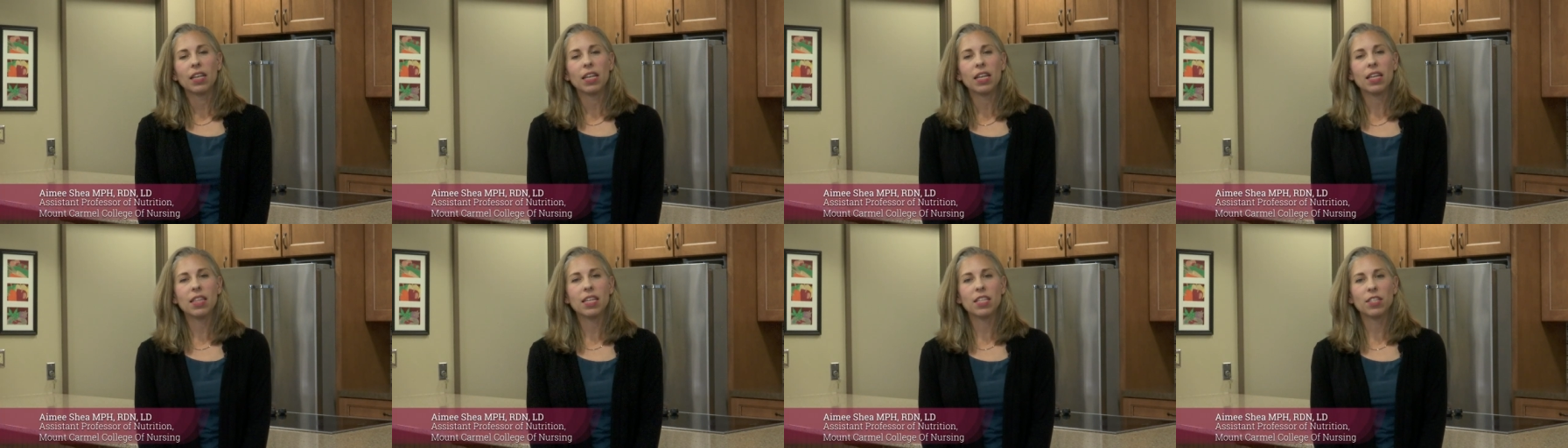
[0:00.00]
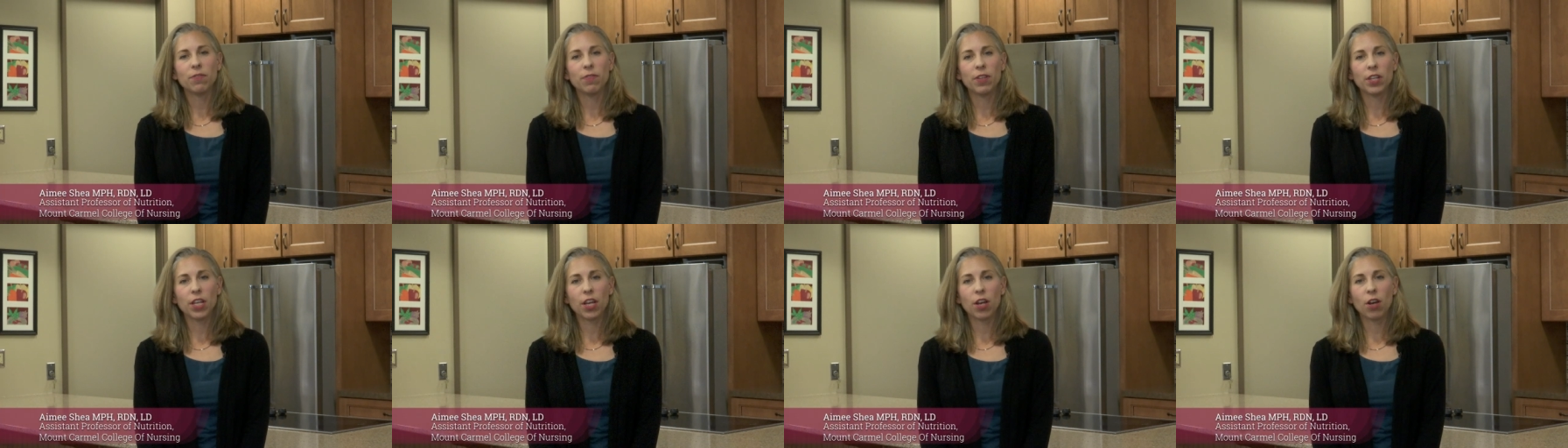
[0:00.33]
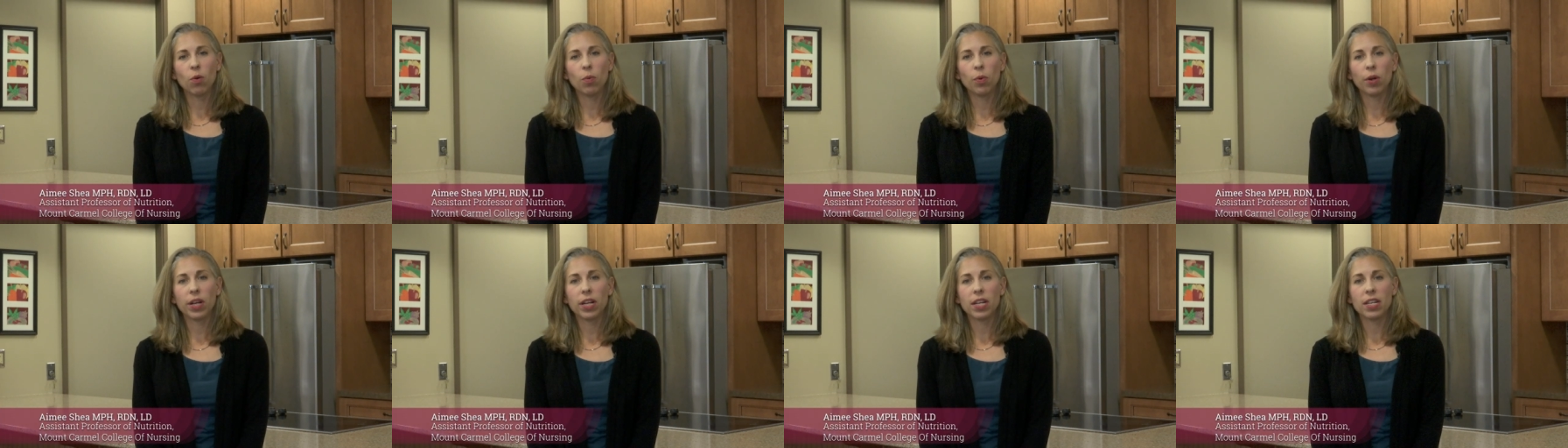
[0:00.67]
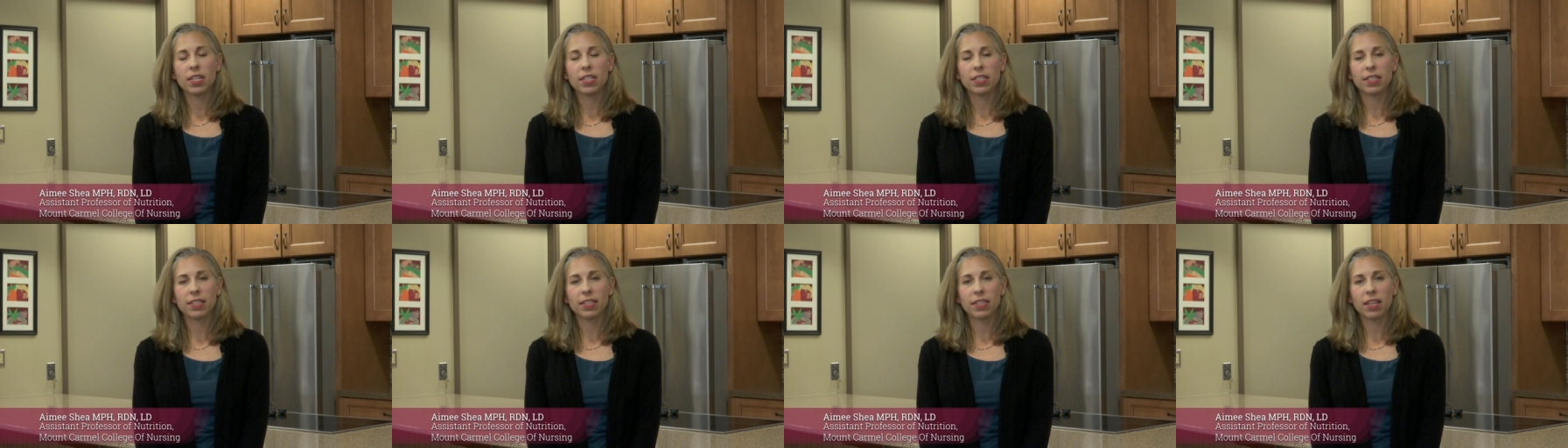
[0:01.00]
In this video, we're going
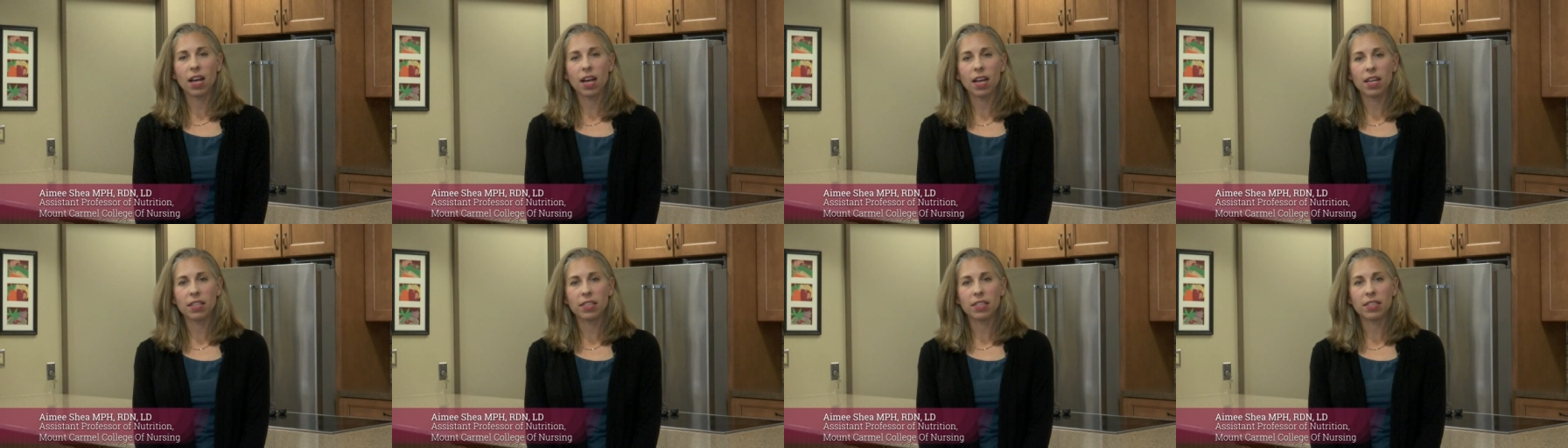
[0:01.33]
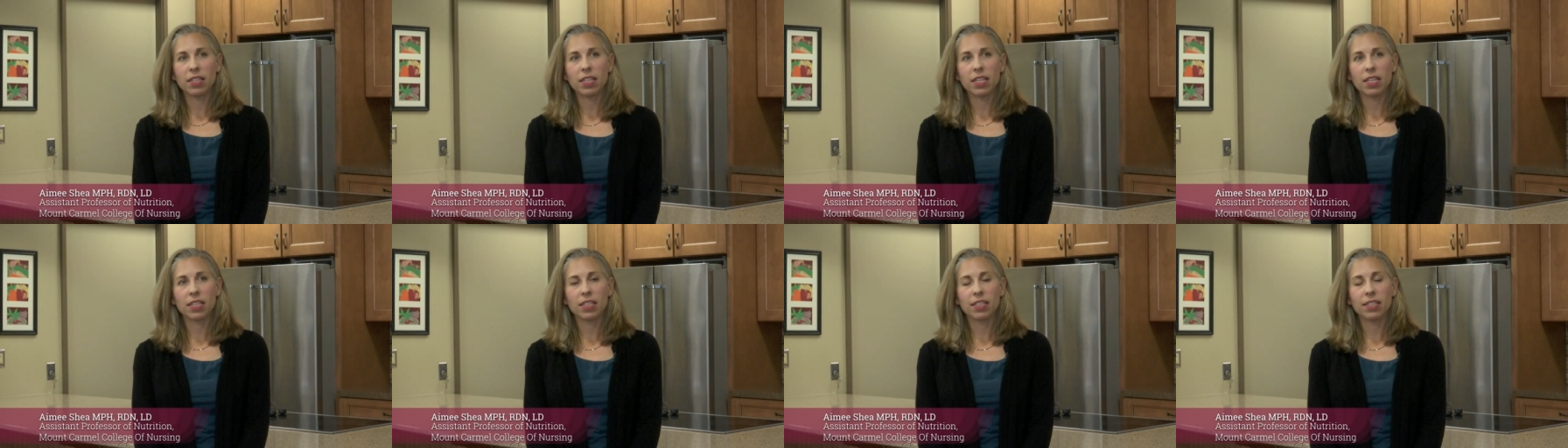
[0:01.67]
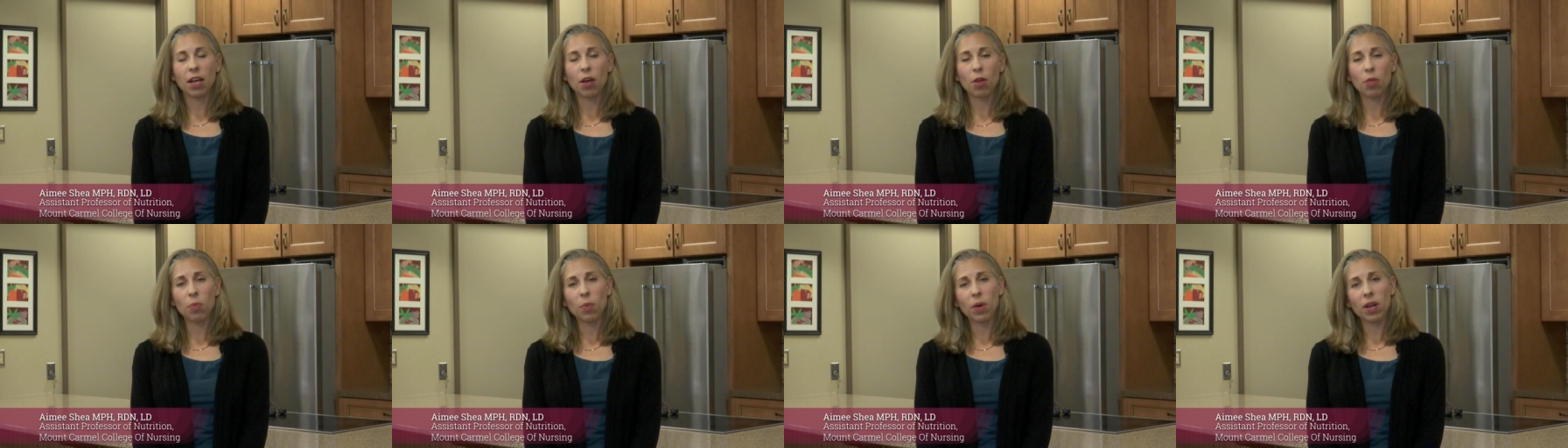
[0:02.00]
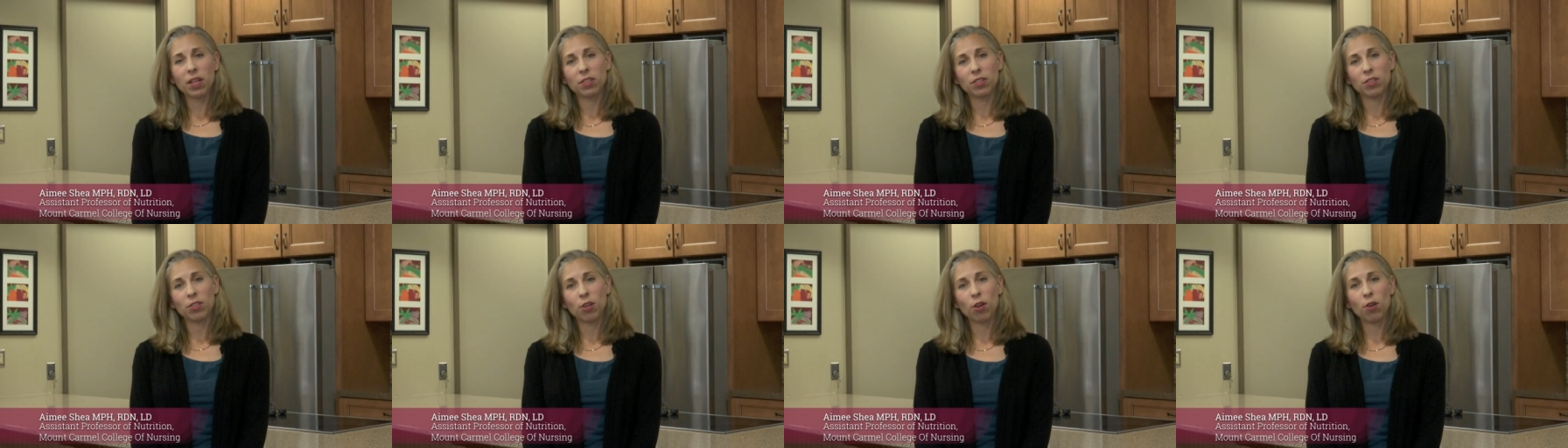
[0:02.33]
to discuss the Southwest